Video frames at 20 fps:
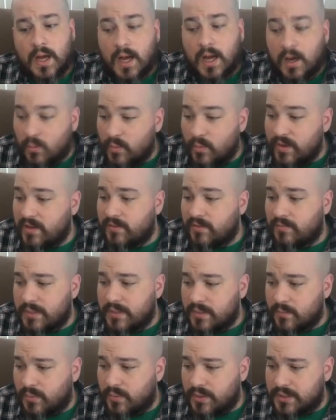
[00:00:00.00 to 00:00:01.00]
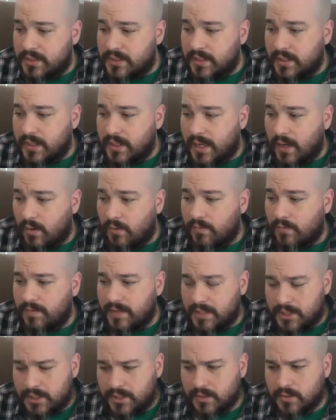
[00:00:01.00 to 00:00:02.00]
We have been printing out
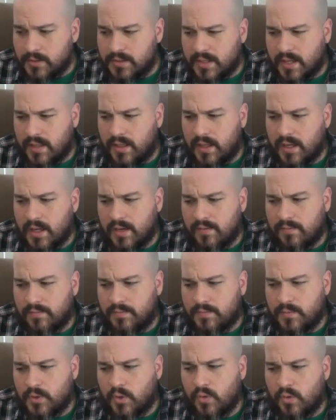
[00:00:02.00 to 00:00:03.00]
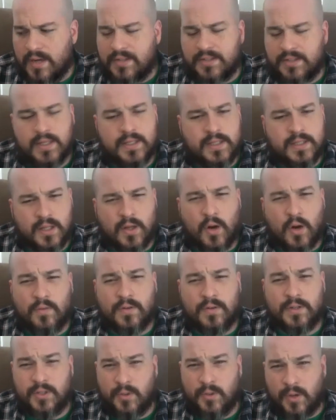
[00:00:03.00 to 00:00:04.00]
face shields. I think I've crested into the
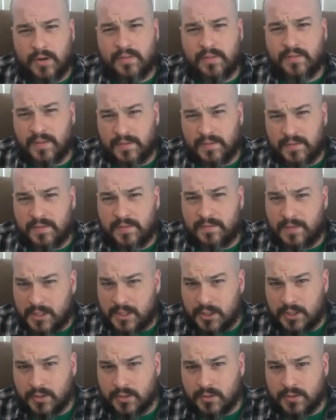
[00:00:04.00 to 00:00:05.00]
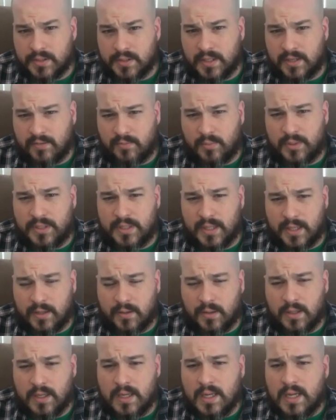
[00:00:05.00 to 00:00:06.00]
over 250 face shields that I've printed
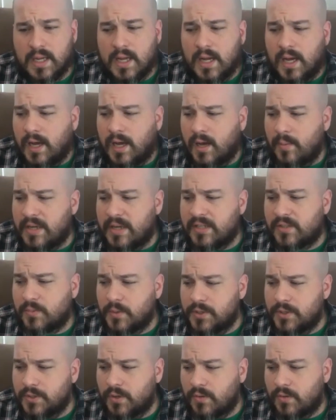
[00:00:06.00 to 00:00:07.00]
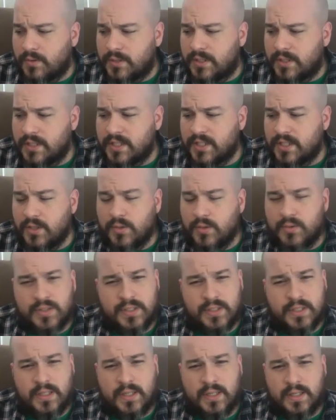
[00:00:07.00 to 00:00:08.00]
out. I switched over to the
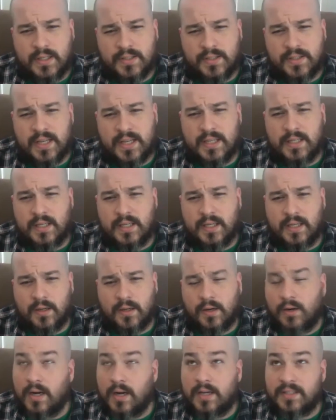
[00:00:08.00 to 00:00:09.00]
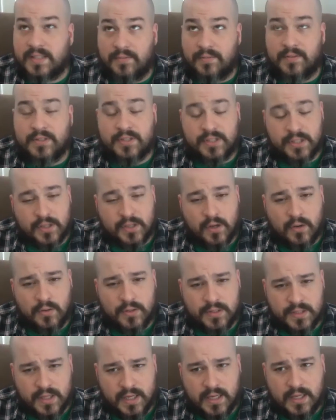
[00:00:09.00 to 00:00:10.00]
UC San Francisco
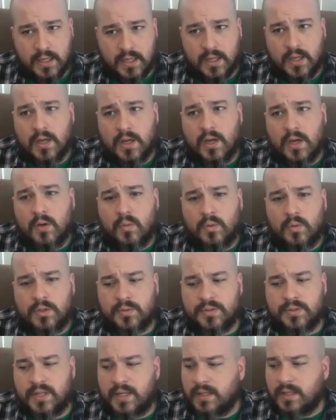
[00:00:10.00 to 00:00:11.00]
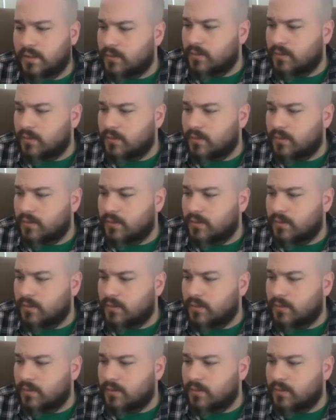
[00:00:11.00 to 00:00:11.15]
design, which was a little